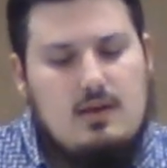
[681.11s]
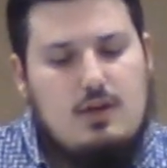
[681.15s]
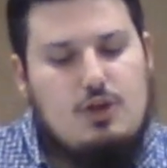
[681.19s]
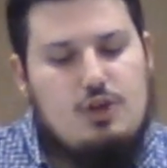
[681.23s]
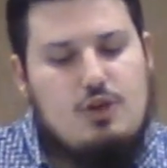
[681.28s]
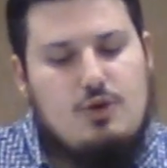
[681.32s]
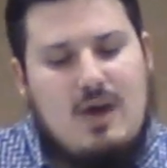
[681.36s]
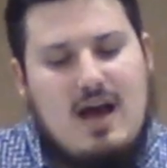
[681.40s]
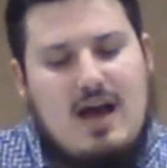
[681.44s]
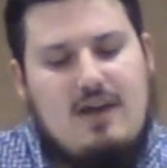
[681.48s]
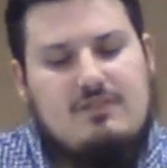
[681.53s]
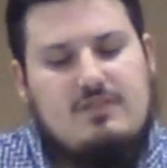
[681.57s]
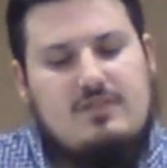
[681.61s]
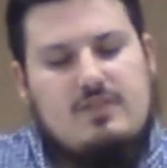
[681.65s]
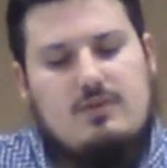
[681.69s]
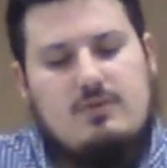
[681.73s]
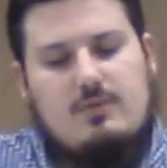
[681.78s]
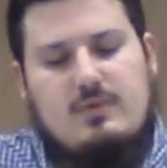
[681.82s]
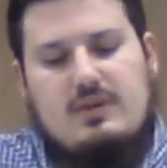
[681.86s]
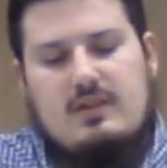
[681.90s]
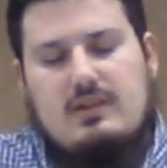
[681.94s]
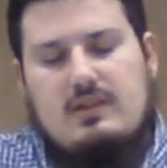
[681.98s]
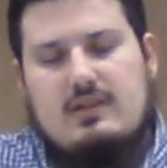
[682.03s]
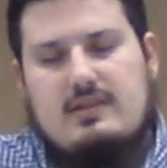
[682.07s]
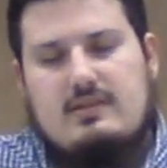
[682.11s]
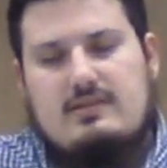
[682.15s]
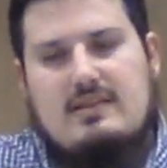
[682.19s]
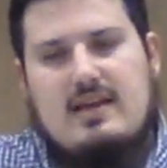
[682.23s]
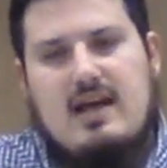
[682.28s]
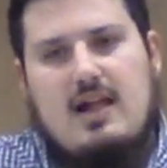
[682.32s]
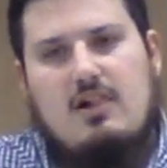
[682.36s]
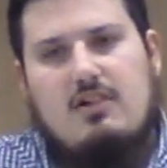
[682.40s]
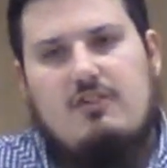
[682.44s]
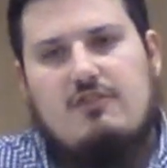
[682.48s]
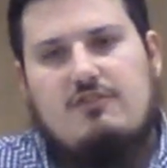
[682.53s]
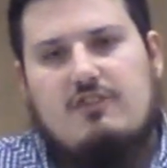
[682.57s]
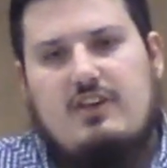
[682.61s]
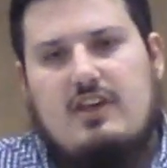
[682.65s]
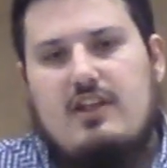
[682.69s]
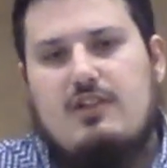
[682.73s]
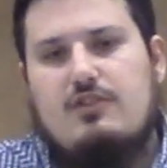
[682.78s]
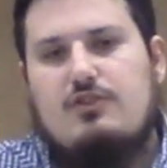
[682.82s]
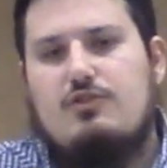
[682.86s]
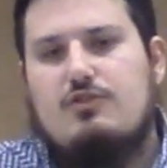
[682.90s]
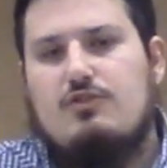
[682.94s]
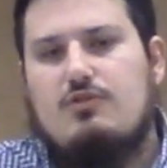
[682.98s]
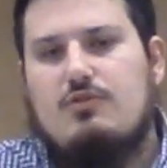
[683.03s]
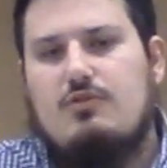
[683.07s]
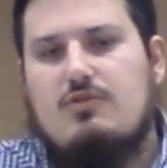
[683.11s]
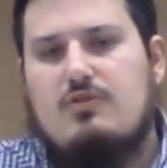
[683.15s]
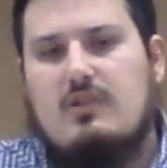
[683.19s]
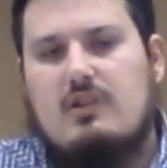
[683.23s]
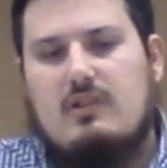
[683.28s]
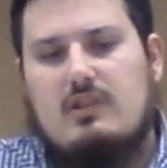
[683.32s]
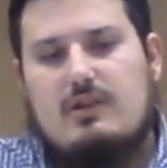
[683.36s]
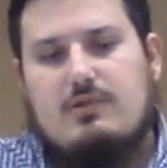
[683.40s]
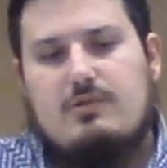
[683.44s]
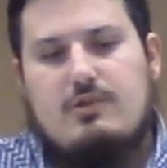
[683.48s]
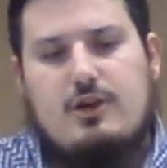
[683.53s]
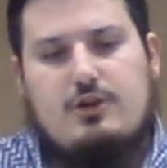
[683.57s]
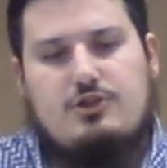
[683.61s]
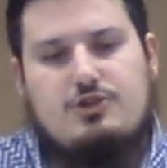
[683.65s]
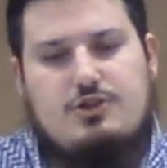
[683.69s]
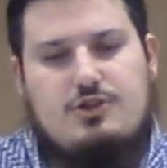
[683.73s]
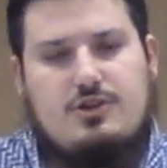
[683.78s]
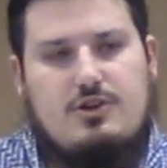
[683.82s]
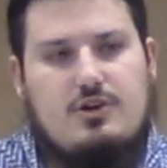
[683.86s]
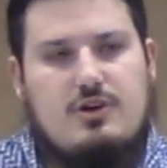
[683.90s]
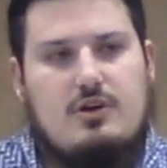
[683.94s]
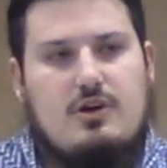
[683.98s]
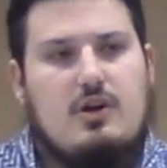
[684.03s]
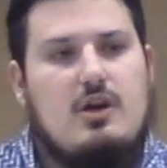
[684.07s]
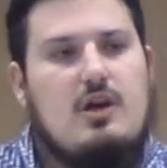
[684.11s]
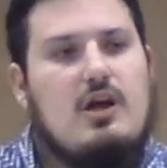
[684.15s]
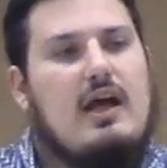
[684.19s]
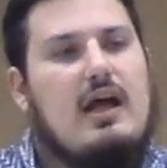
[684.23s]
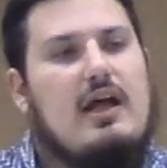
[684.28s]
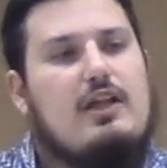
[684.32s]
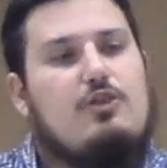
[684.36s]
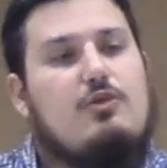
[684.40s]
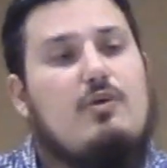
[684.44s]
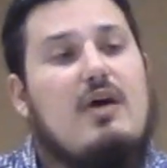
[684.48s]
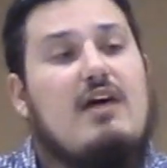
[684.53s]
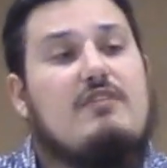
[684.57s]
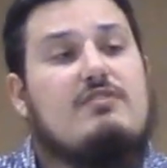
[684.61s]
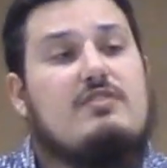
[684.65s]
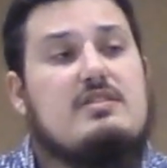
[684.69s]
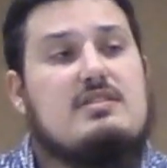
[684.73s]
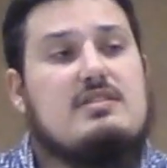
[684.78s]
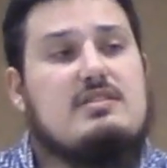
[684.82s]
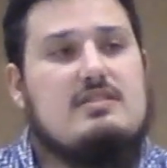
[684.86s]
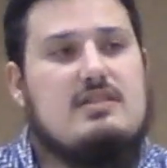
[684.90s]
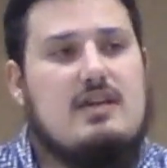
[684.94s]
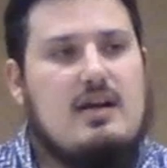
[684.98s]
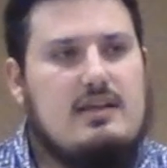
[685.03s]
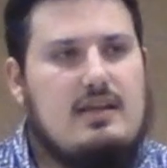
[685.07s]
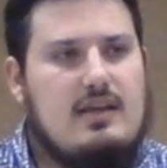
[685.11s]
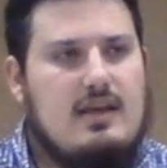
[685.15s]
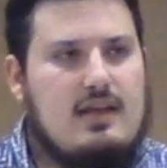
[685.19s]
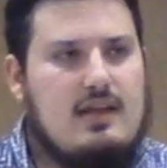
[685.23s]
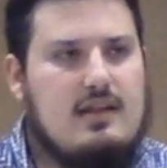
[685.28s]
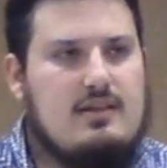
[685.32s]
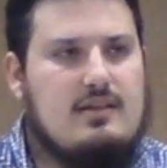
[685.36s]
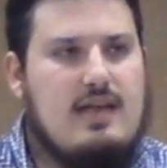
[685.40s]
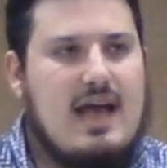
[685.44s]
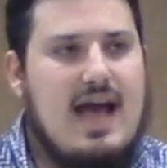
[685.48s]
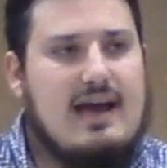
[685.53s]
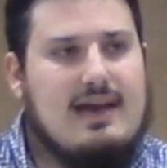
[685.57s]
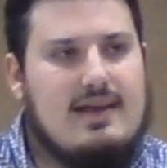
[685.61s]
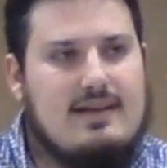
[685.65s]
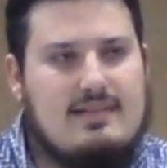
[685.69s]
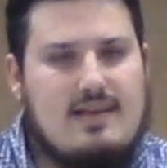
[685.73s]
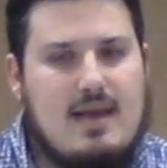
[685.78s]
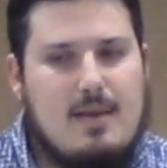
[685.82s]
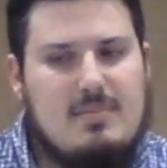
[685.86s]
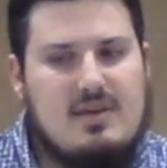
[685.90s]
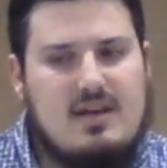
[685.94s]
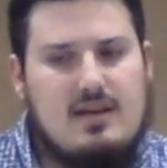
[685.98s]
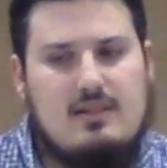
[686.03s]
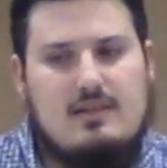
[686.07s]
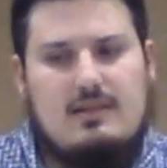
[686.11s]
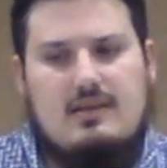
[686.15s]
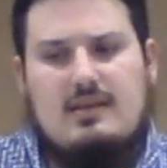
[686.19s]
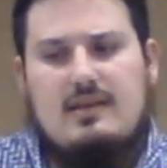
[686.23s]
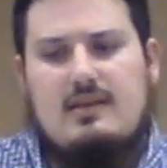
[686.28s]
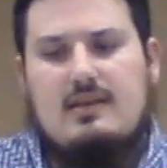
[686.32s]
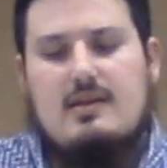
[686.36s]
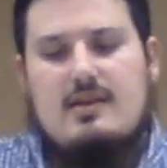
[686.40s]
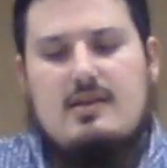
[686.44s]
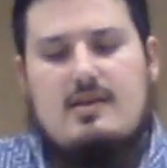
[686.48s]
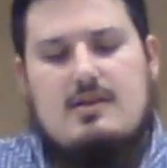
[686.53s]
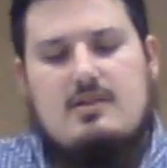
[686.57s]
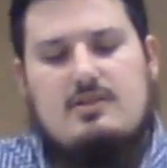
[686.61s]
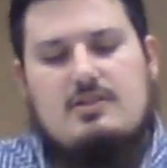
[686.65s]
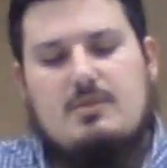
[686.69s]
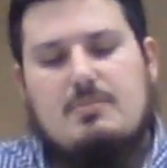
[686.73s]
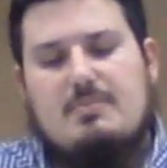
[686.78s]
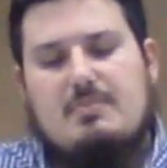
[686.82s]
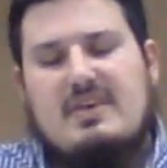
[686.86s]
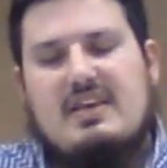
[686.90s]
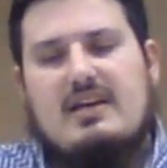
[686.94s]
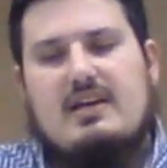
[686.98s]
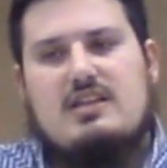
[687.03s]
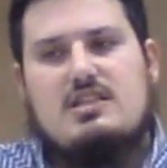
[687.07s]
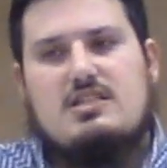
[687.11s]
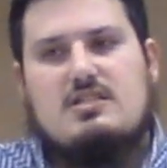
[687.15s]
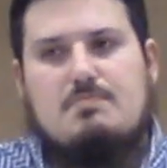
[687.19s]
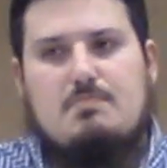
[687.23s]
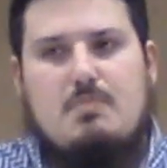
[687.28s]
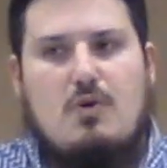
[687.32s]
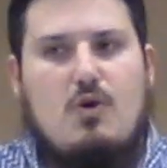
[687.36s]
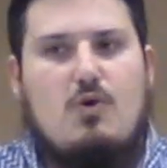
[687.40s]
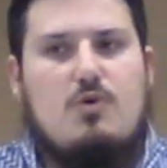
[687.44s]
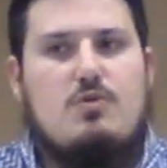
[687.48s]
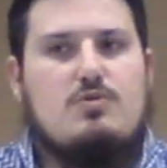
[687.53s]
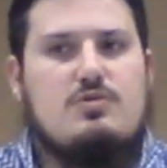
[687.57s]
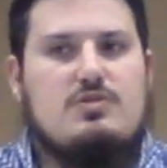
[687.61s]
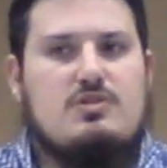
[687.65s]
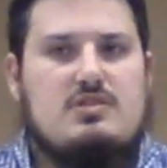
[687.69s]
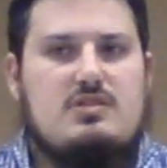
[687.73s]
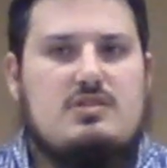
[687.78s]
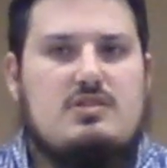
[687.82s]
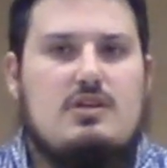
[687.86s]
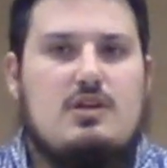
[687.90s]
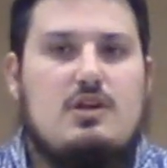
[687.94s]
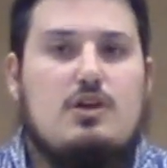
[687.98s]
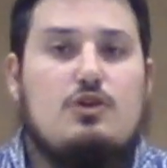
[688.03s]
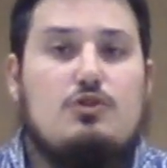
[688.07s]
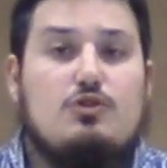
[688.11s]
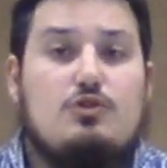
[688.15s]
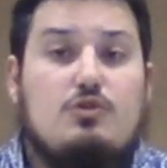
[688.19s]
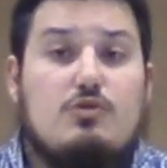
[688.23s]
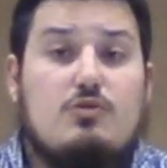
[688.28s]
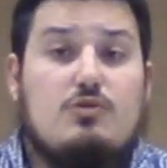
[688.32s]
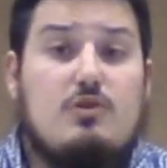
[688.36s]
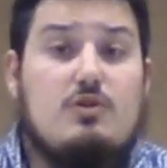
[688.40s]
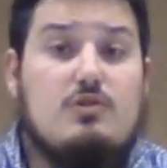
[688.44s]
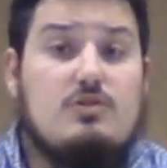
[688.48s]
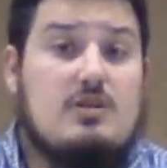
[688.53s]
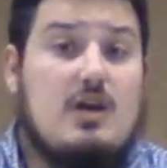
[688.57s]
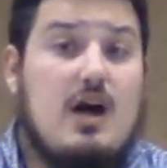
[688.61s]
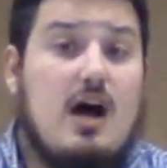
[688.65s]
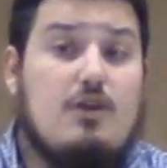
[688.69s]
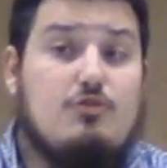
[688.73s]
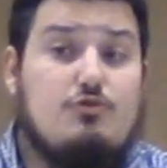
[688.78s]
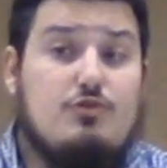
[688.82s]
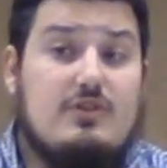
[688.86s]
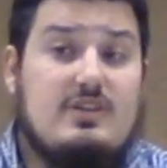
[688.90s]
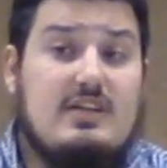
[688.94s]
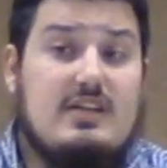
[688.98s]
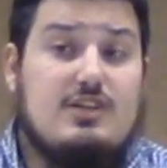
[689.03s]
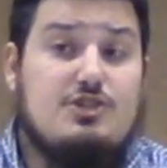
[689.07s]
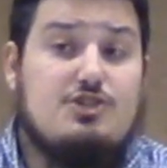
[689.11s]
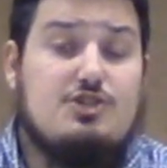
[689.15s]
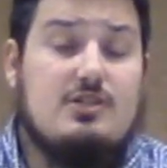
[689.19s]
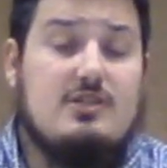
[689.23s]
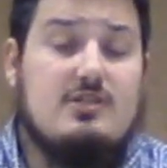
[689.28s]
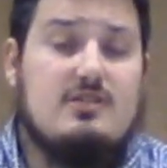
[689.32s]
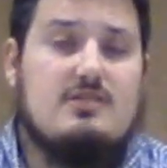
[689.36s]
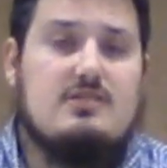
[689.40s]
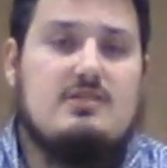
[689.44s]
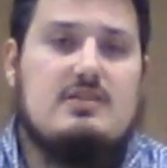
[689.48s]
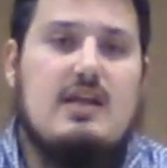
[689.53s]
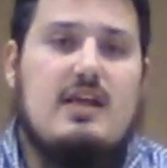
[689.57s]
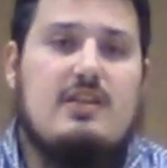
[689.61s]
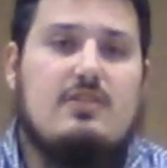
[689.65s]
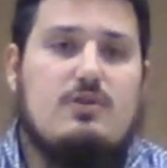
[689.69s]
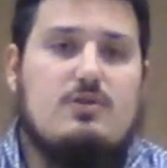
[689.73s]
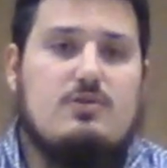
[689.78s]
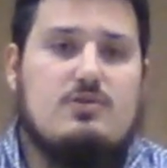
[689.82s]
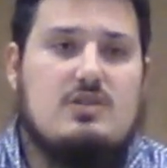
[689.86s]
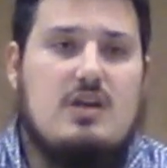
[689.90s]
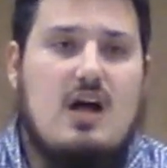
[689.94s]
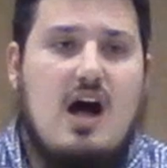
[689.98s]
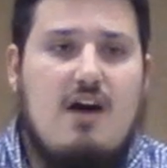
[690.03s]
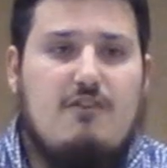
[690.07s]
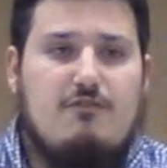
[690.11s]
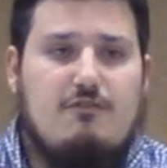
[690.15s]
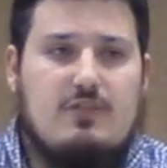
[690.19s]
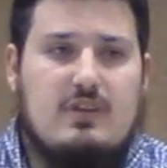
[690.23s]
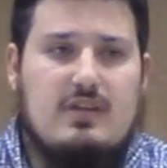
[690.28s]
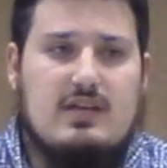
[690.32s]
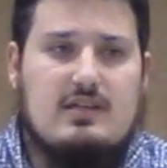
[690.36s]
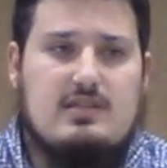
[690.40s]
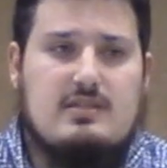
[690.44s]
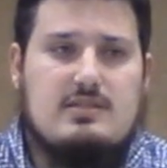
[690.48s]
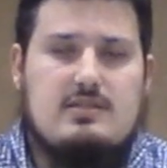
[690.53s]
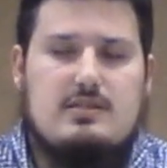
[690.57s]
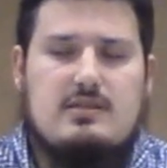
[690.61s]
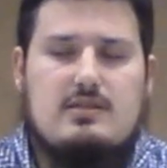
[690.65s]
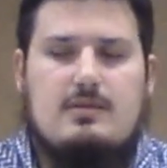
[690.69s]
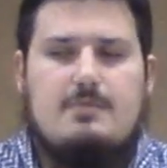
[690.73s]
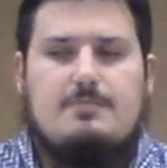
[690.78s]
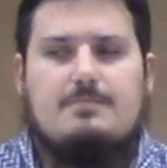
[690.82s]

You have to really delve into the literature and you have to study it academically to be exposed to those contradictions and those conflicts.